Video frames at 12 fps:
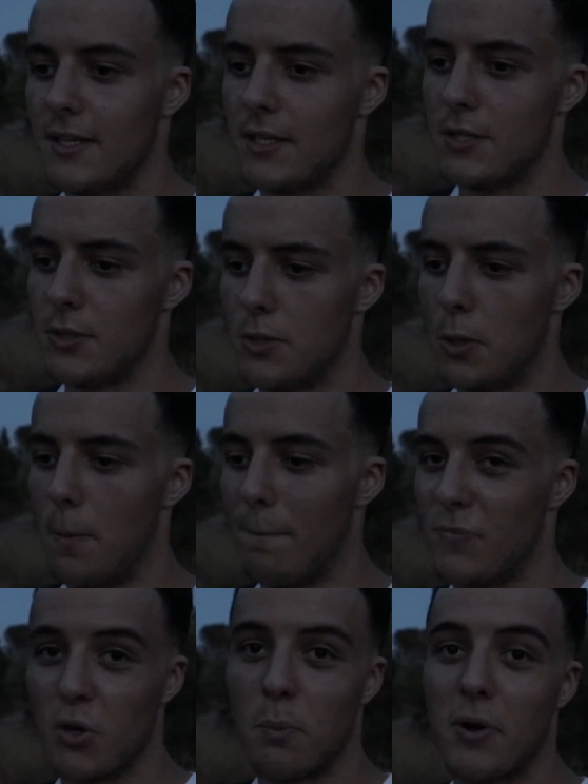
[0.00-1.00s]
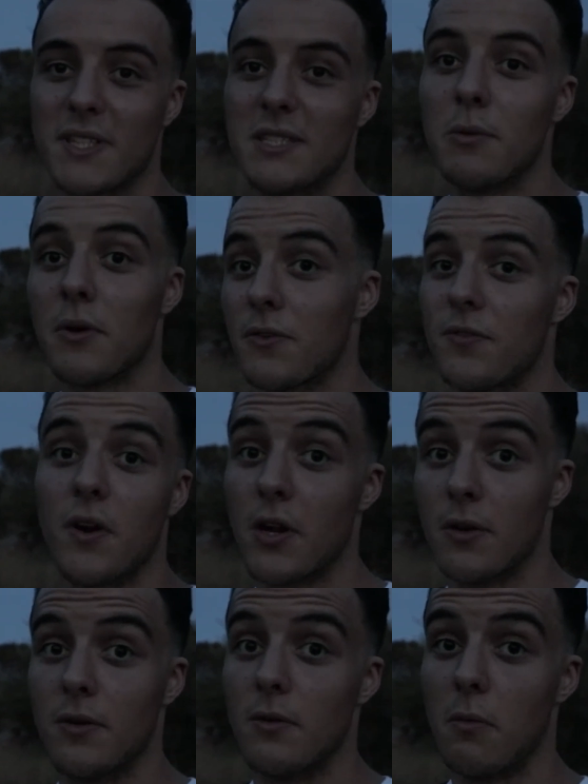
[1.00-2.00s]
your body won't
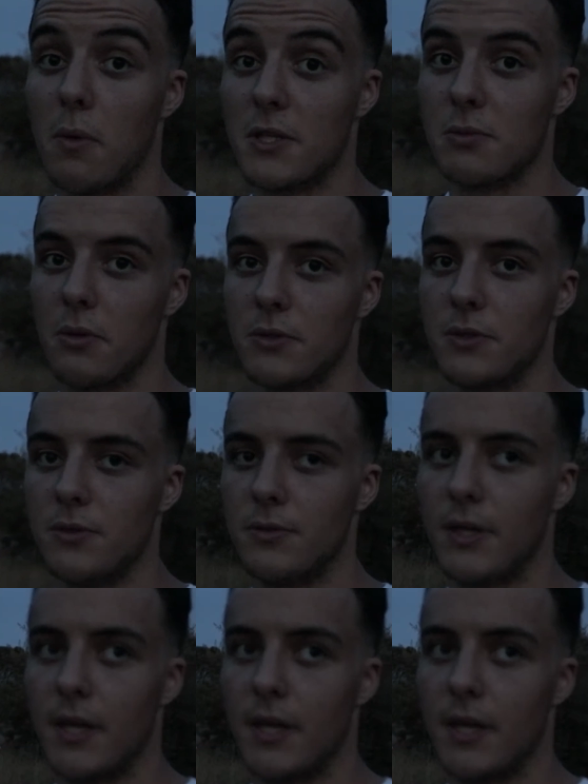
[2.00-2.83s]
follow what you want to do.